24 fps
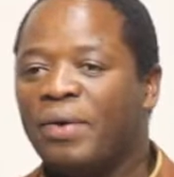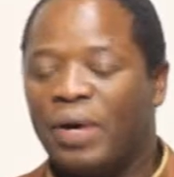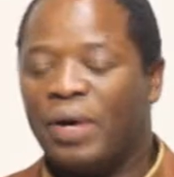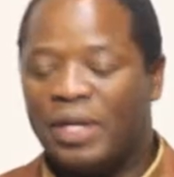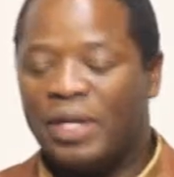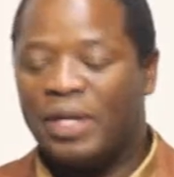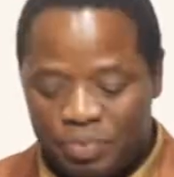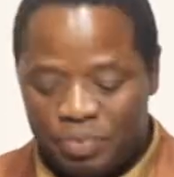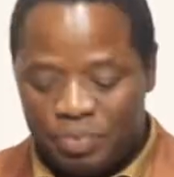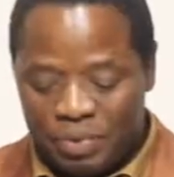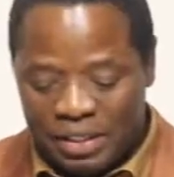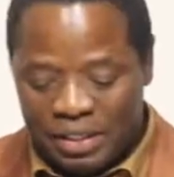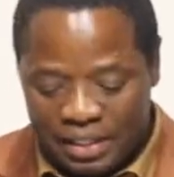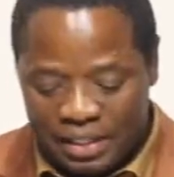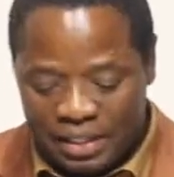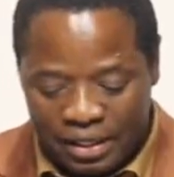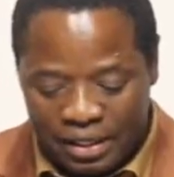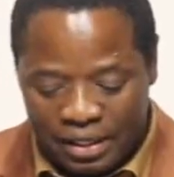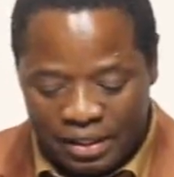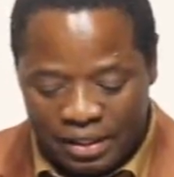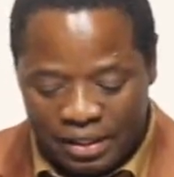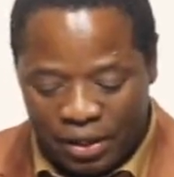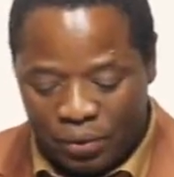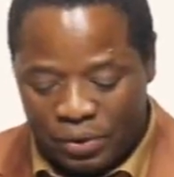was
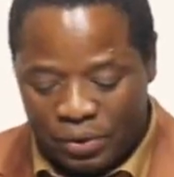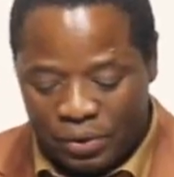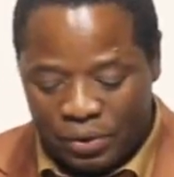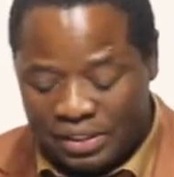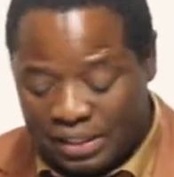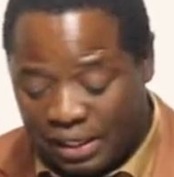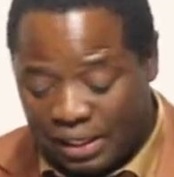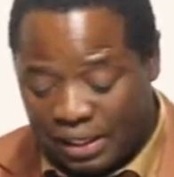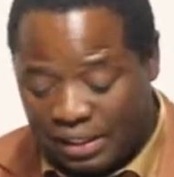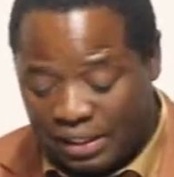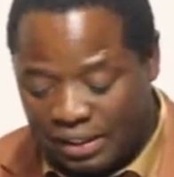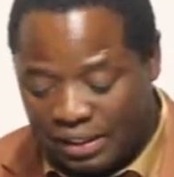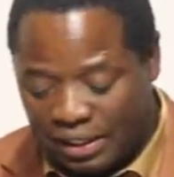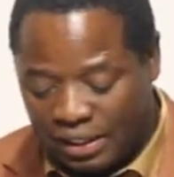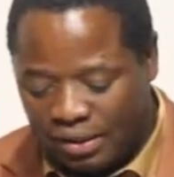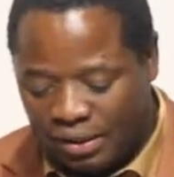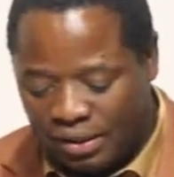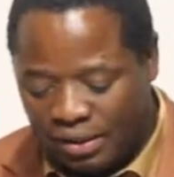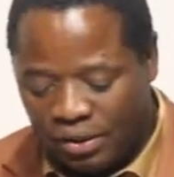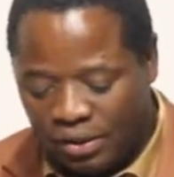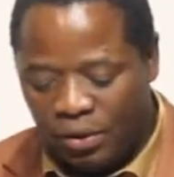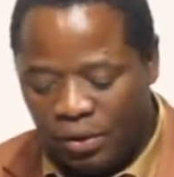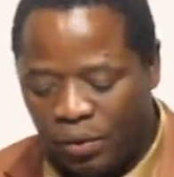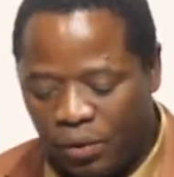ministering there on Sunday.
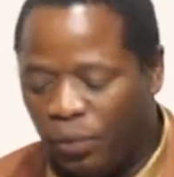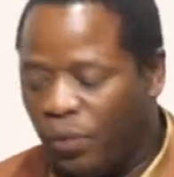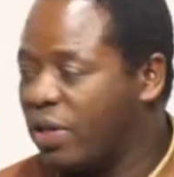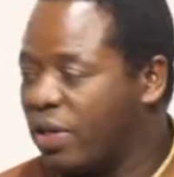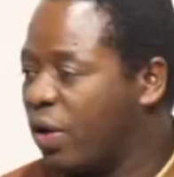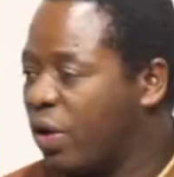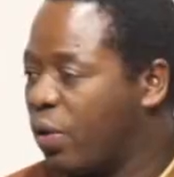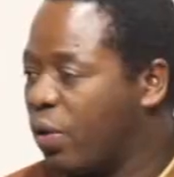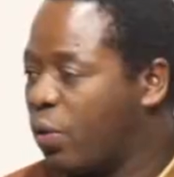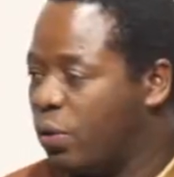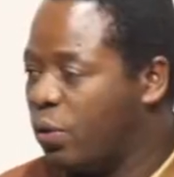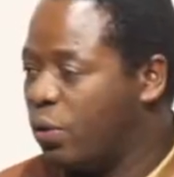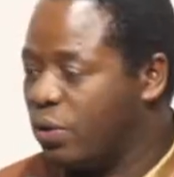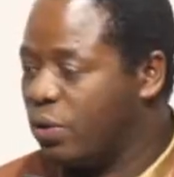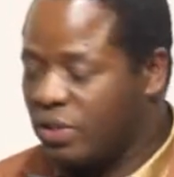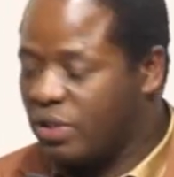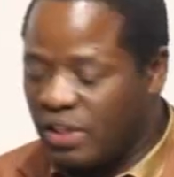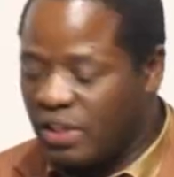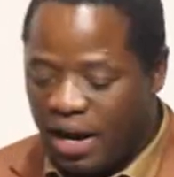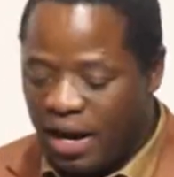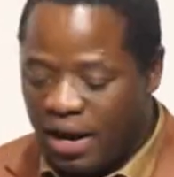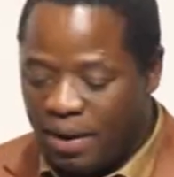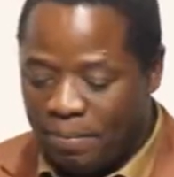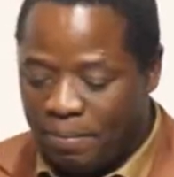We had a good
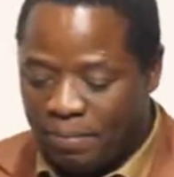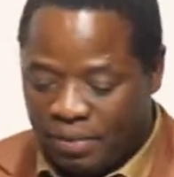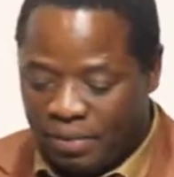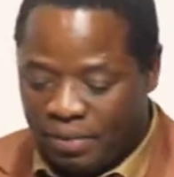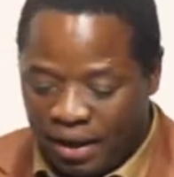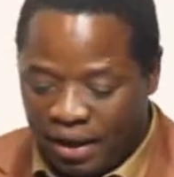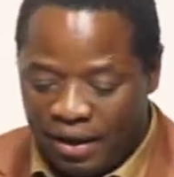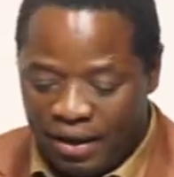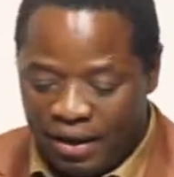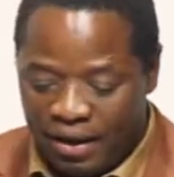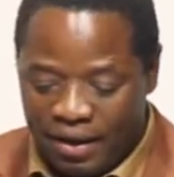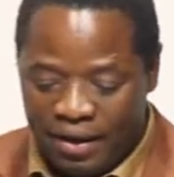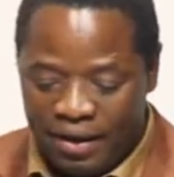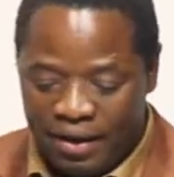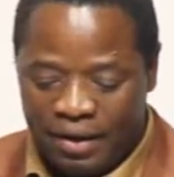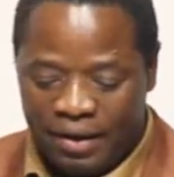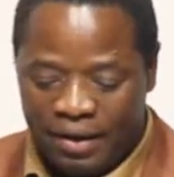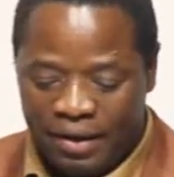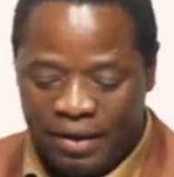time there.